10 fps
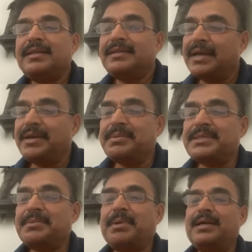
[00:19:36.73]
Thank you,
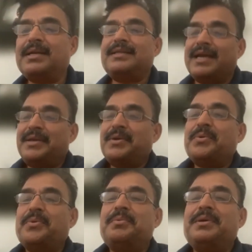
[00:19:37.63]
Mr. Pandey. Thank
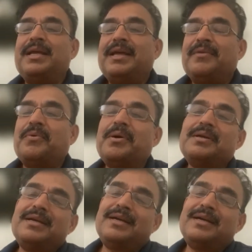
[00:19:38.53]
you for